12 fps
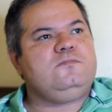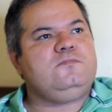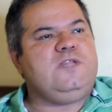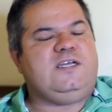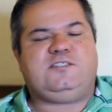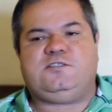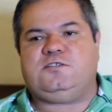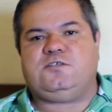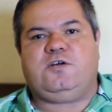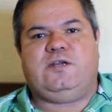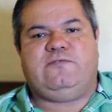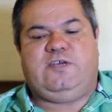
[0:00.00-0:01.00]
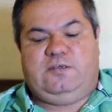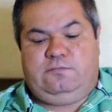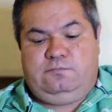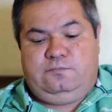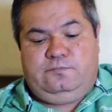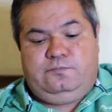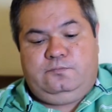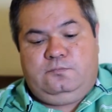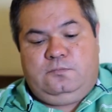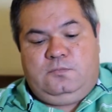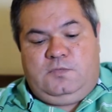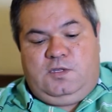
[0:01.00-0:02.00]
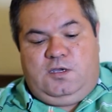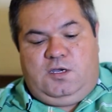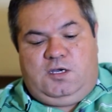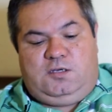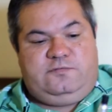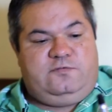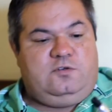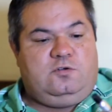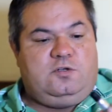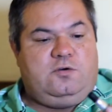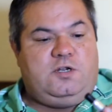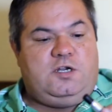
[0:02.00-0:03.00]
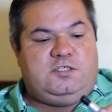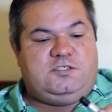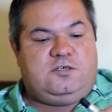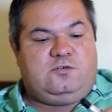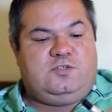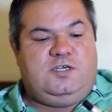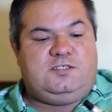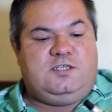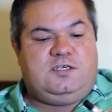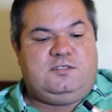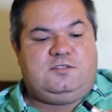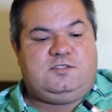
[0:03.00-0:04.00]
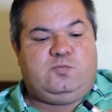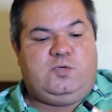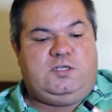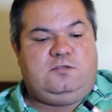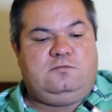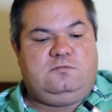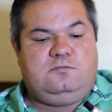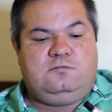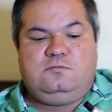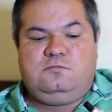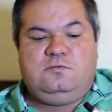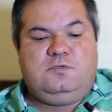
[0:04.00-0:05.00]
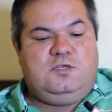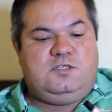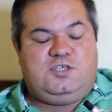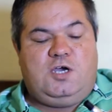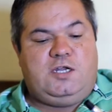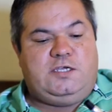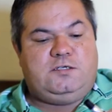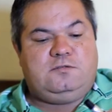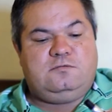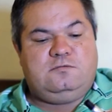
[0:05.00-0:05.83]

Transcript: That's just a great vape. If you don't know what honeysuckle tastes like, it's sweet. It's honey.